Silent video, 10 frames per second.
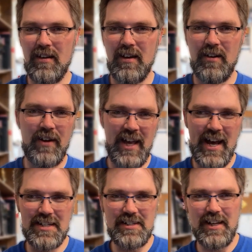You know, I
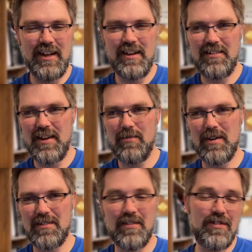asked it and it said it
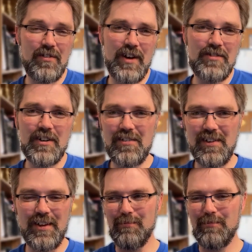wasn't, so I trust it.